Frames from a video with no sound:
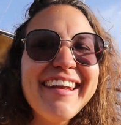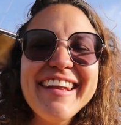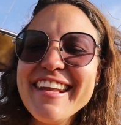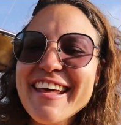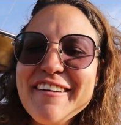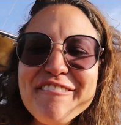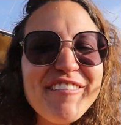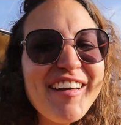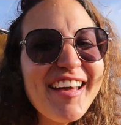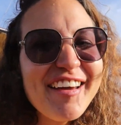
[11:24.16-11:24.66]

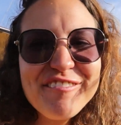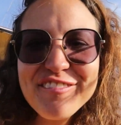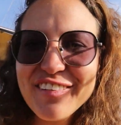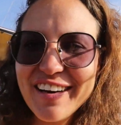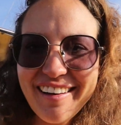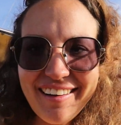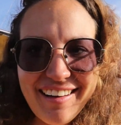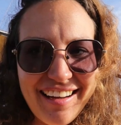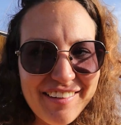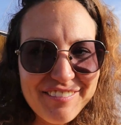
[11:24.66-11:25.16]
never
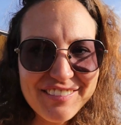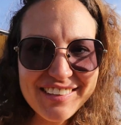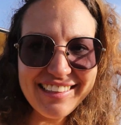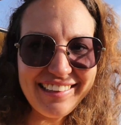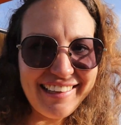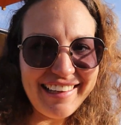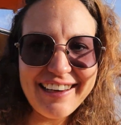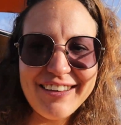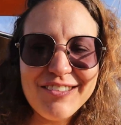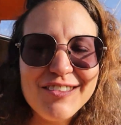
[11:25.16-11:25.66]
ever have it
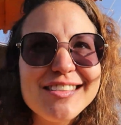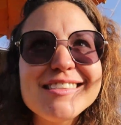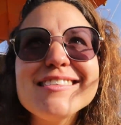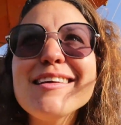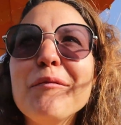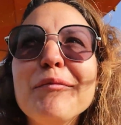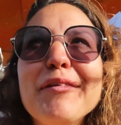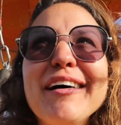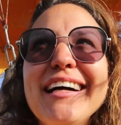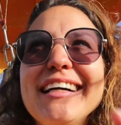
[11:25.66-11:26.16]
again or
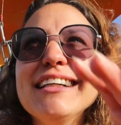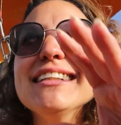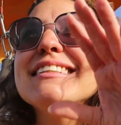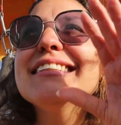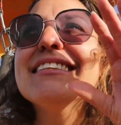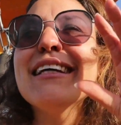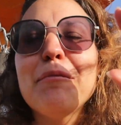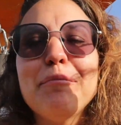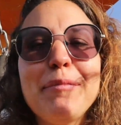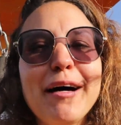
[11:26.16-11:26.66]
somewhere
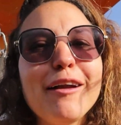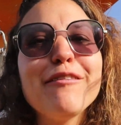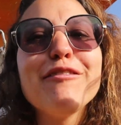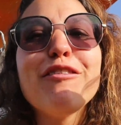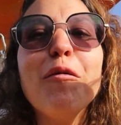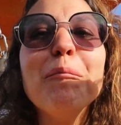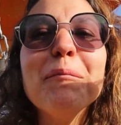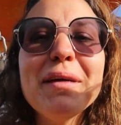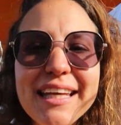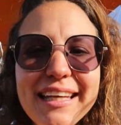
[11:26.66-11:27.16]
else apart
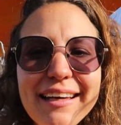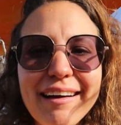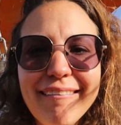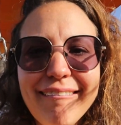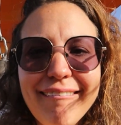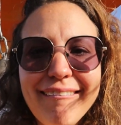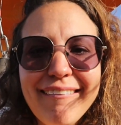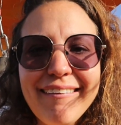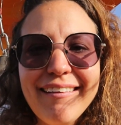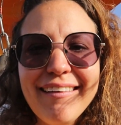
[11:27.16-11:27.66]
from here
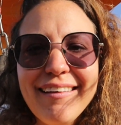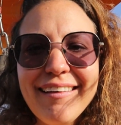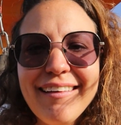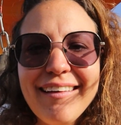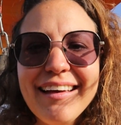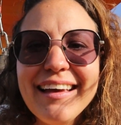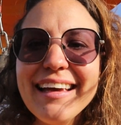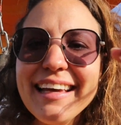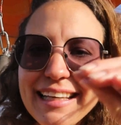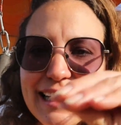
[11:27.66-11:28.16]

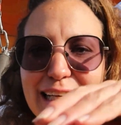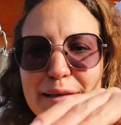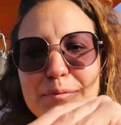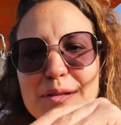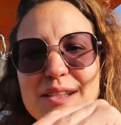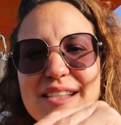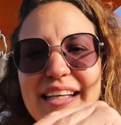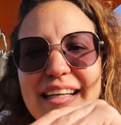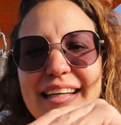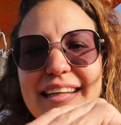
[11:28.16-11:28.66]
in
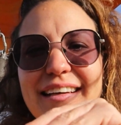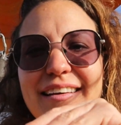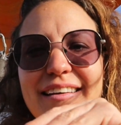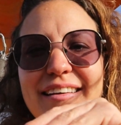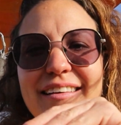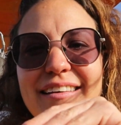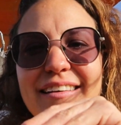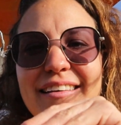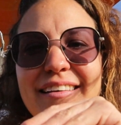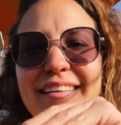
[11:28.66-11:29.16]
AMBOSELI.
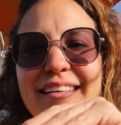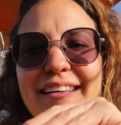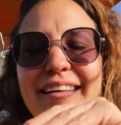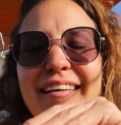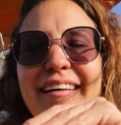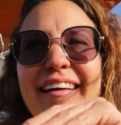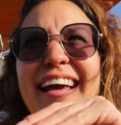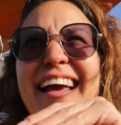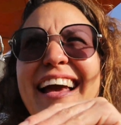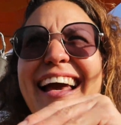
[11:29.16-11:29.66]

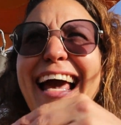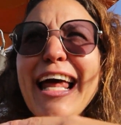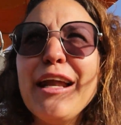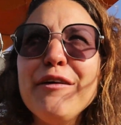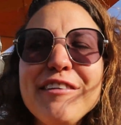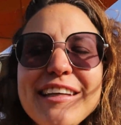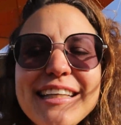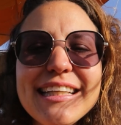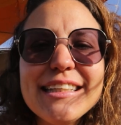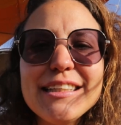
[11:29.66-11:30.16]

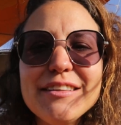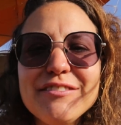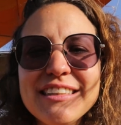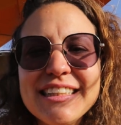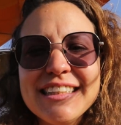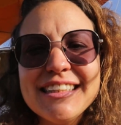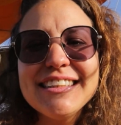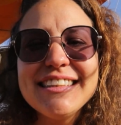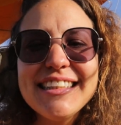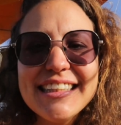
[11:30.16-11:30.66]
And we
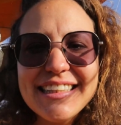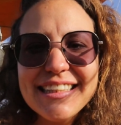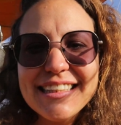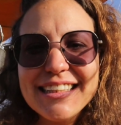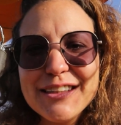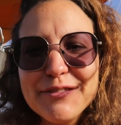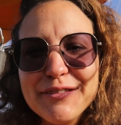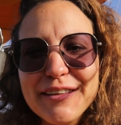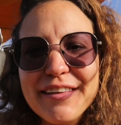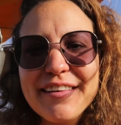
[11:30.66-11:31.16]
did it
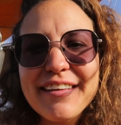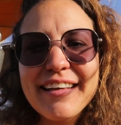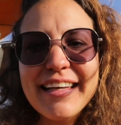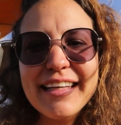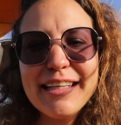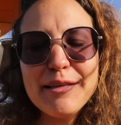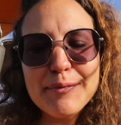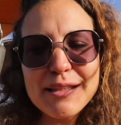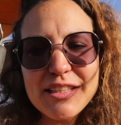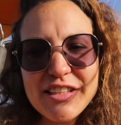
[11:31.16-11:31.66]
with
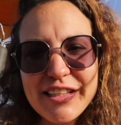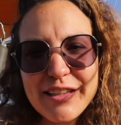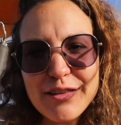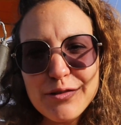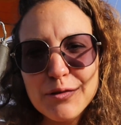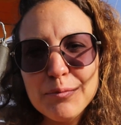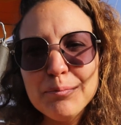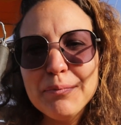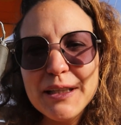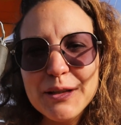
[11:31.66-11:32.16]

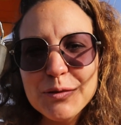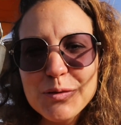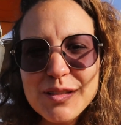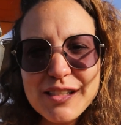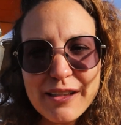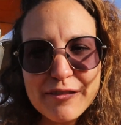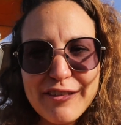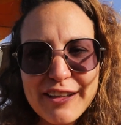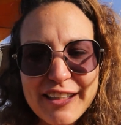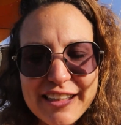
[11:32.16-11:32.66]
Kilimanjaro balloon
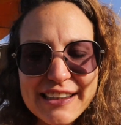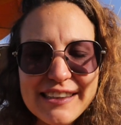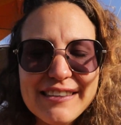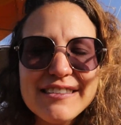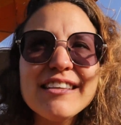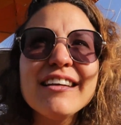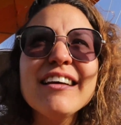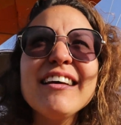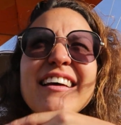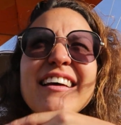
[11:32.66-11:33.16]
safaris.